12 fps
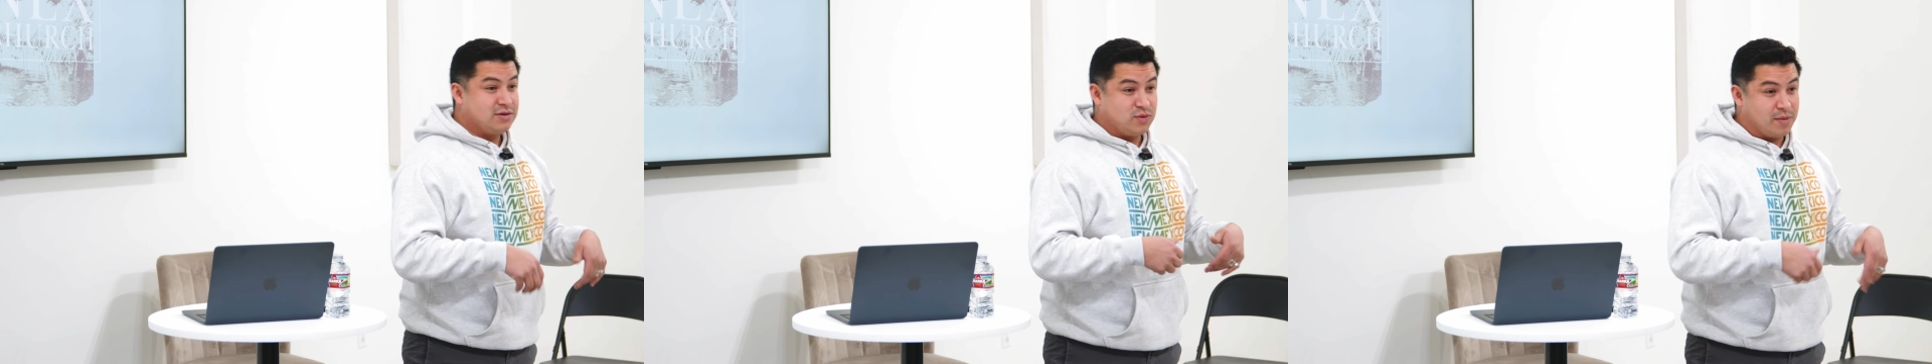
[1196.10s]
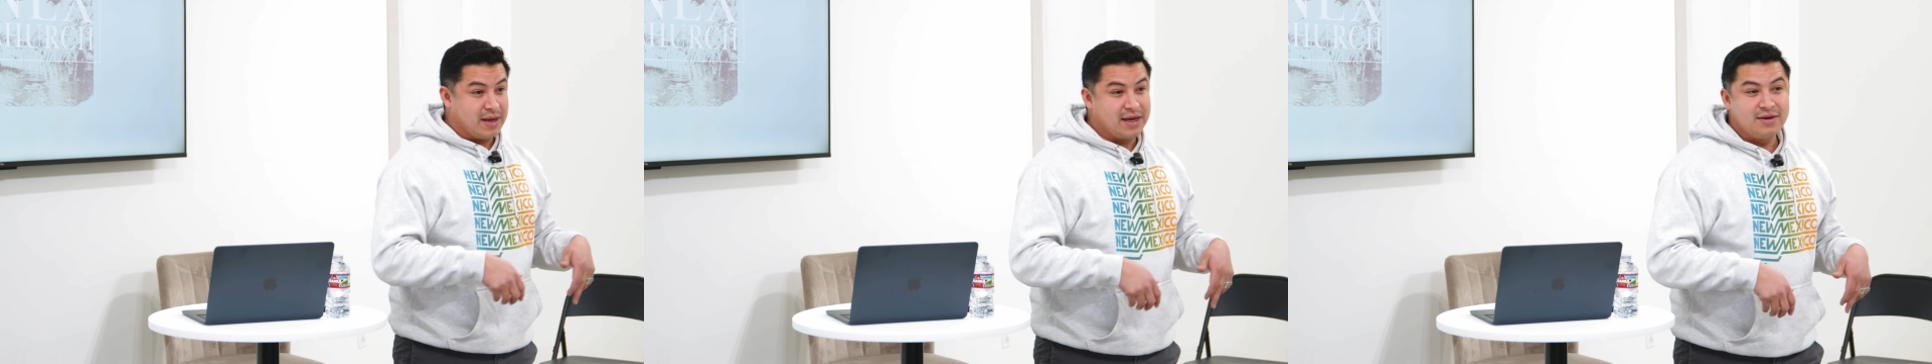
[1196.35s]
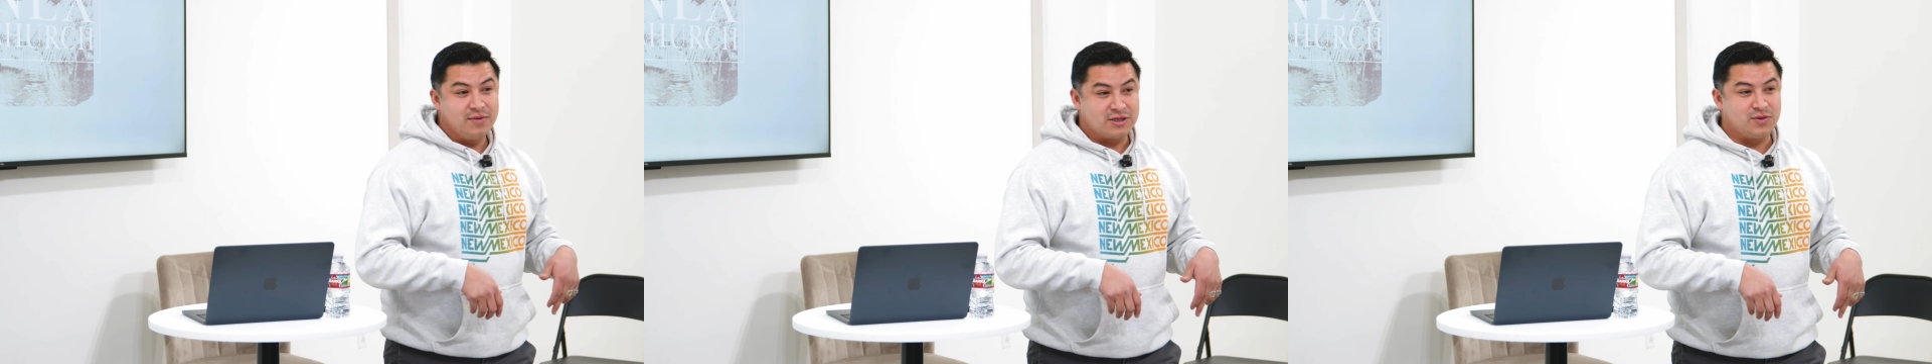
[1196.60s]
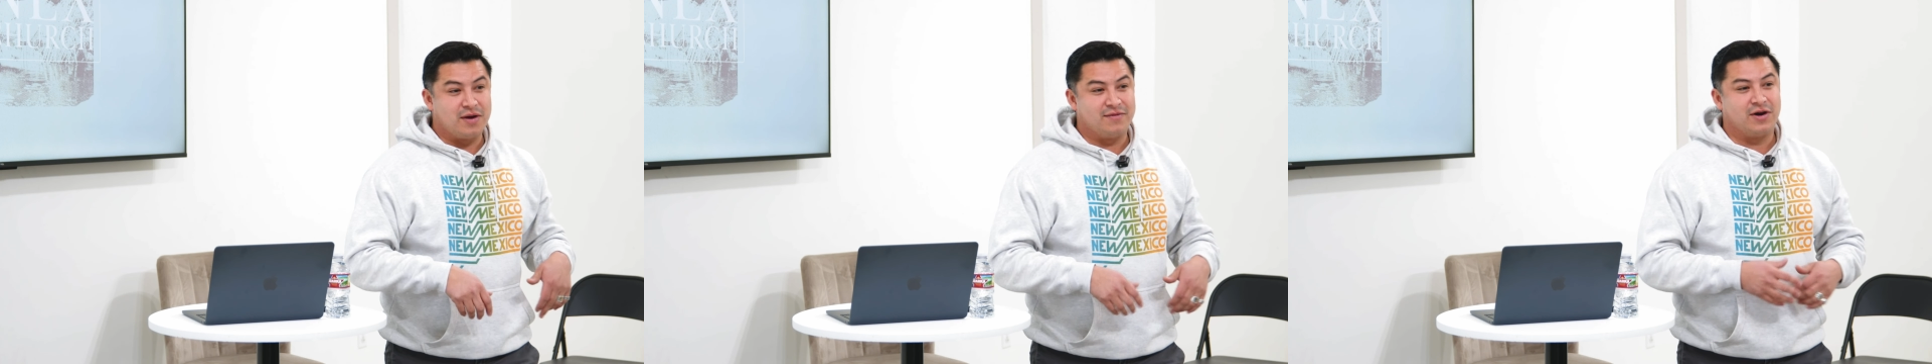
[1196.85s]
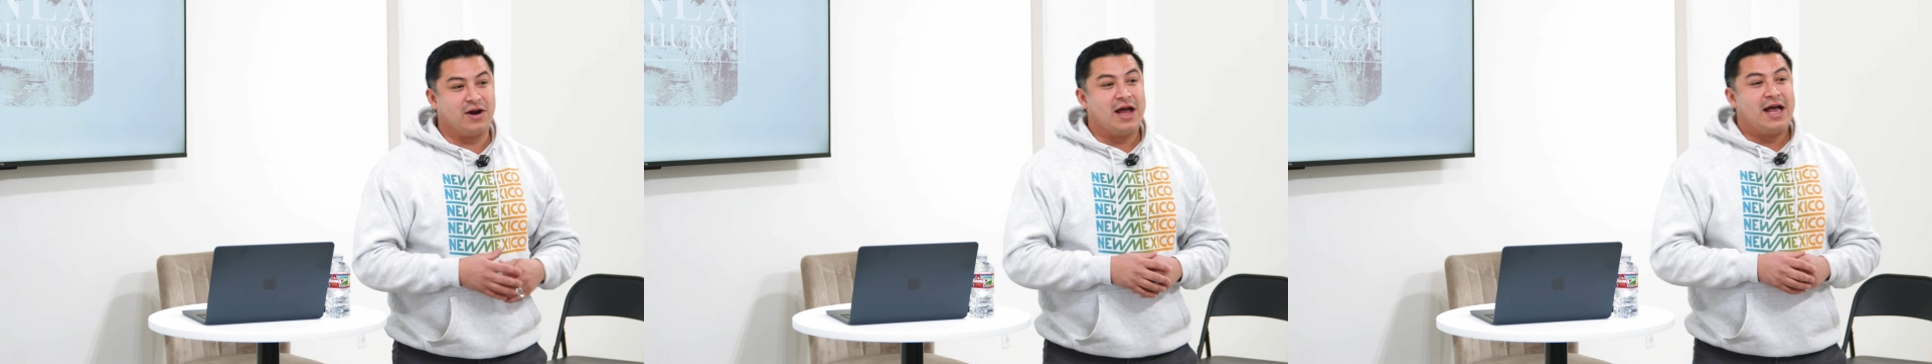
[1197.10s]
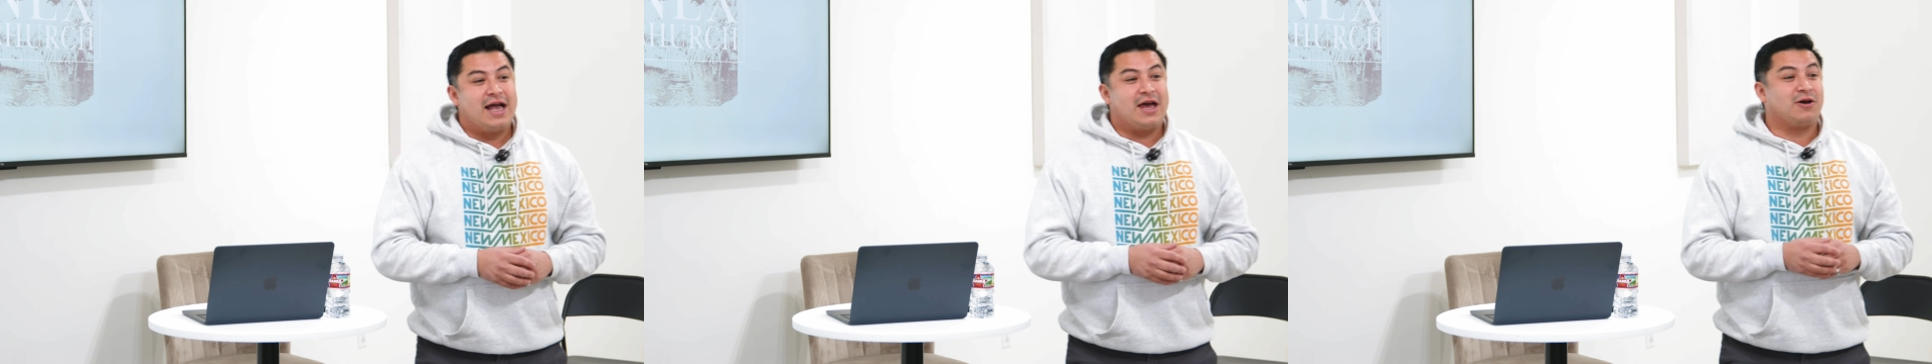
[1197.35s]
swimming whatsoever.
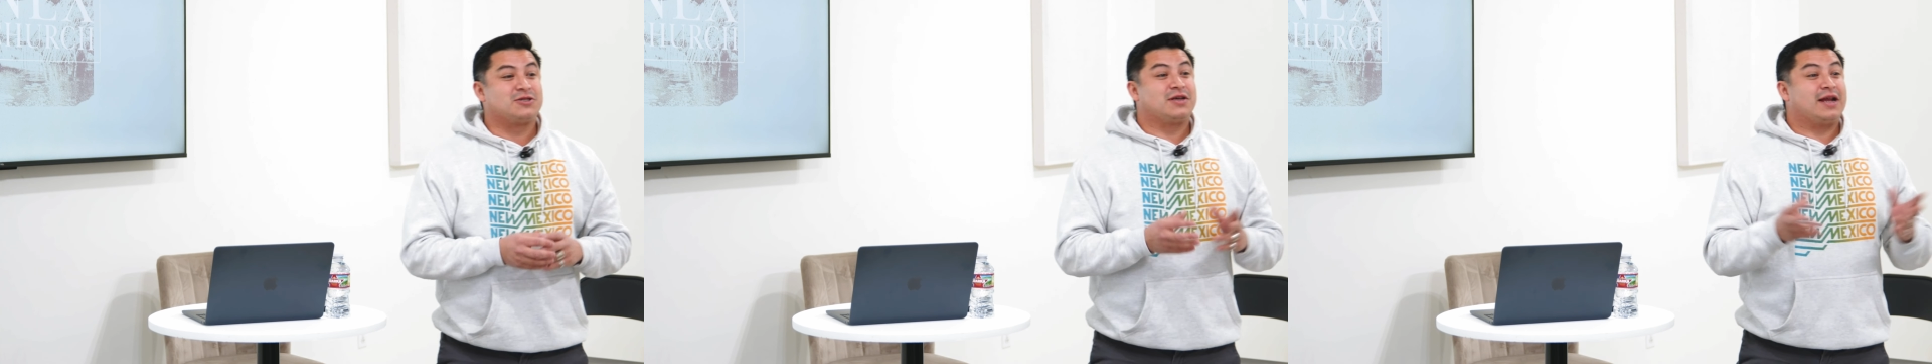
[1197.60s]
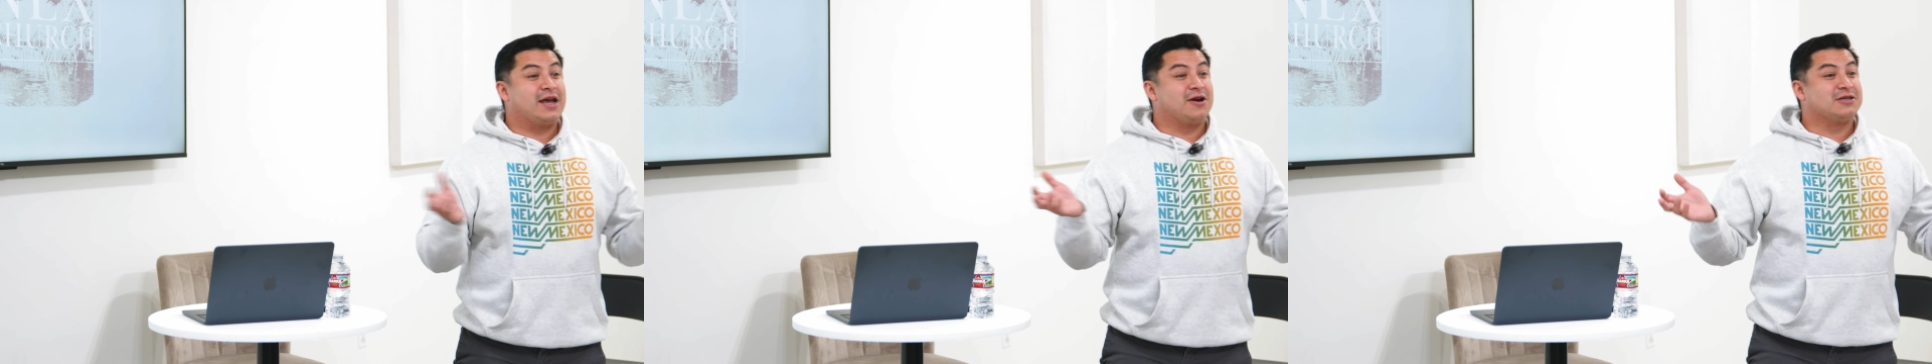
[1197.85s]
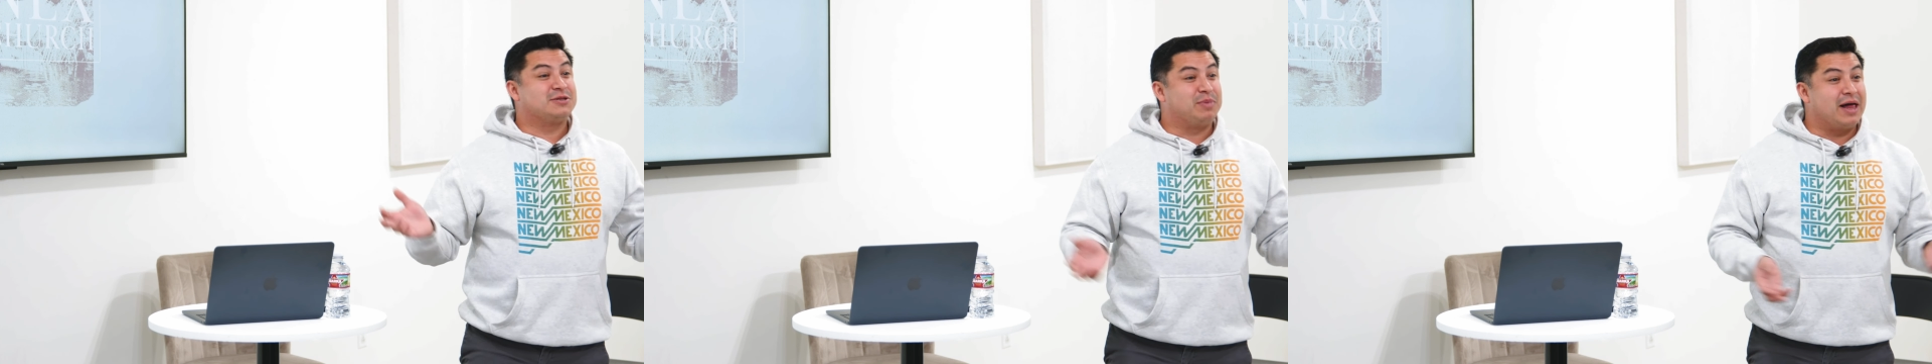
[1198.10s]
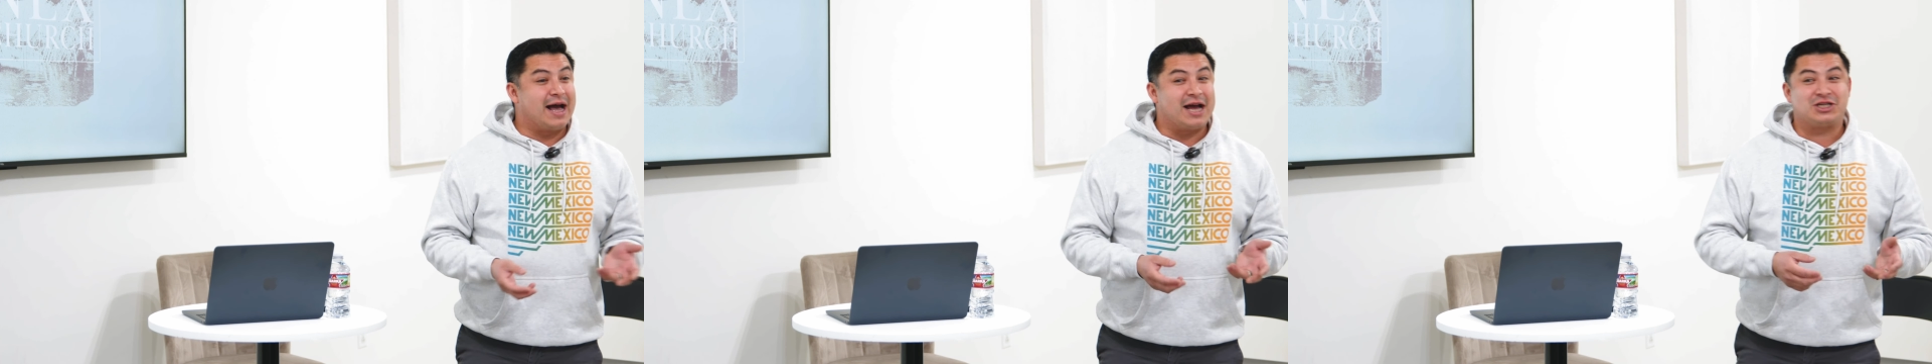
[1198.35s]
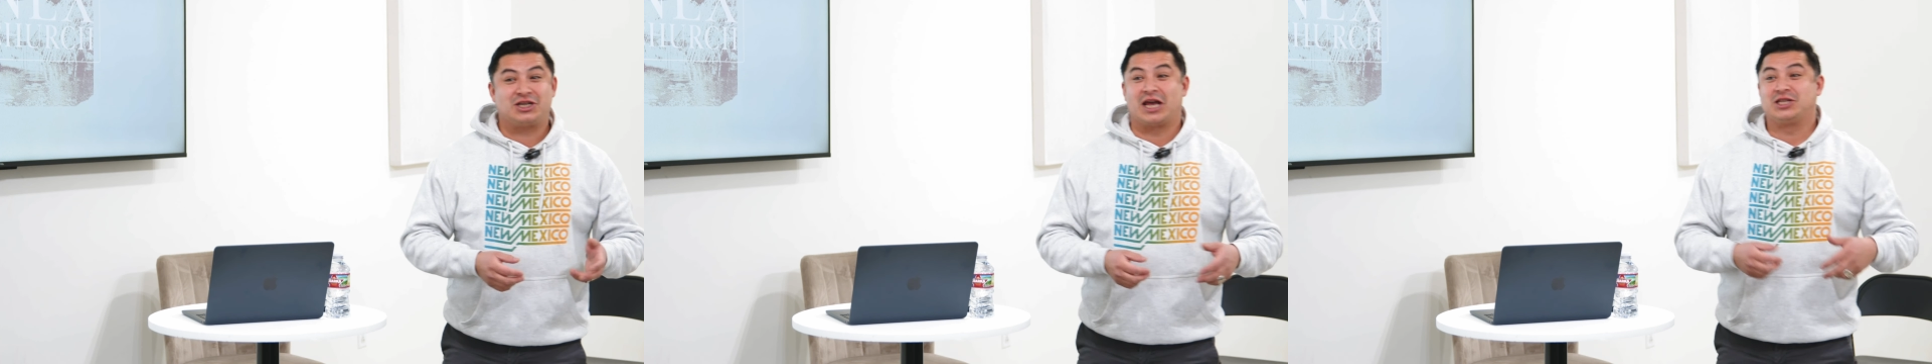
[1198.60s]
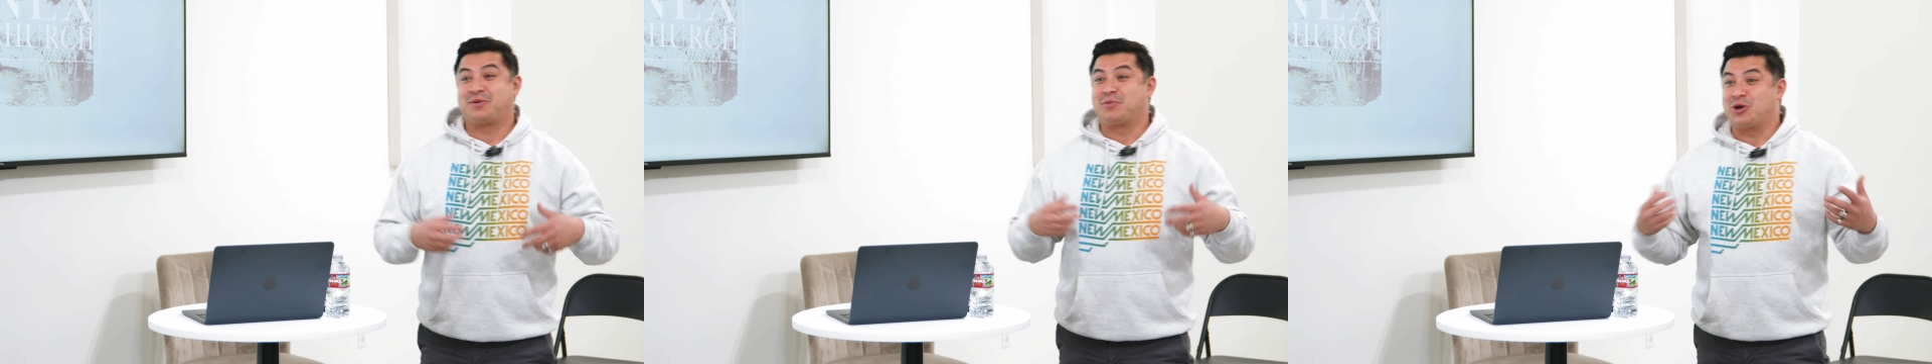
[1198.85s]
And all of a sudden, I hear a splash
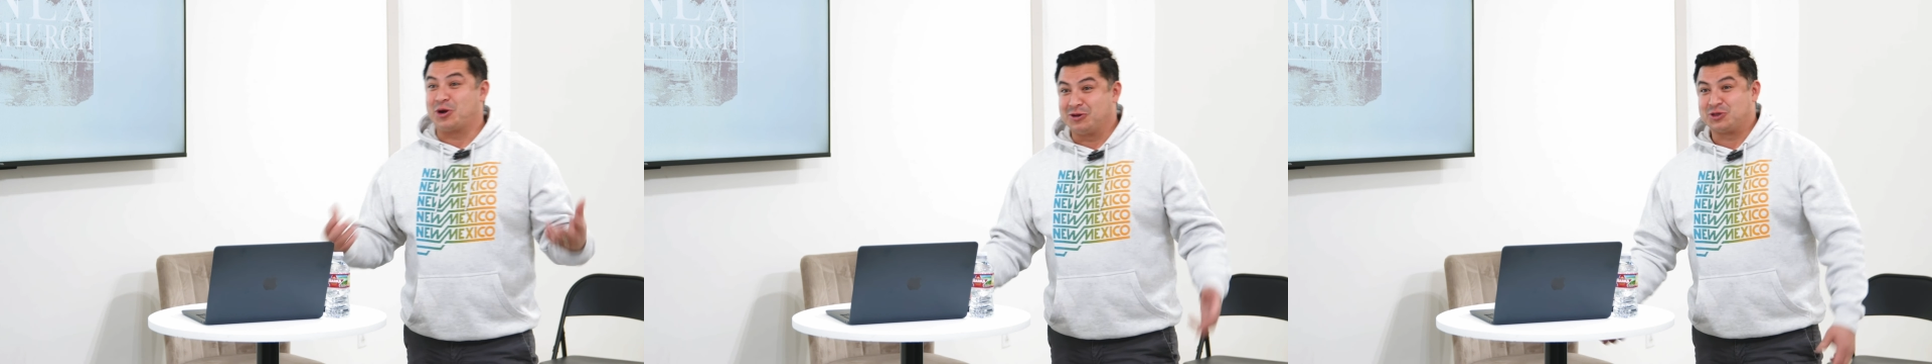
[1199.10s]
and some gurgles.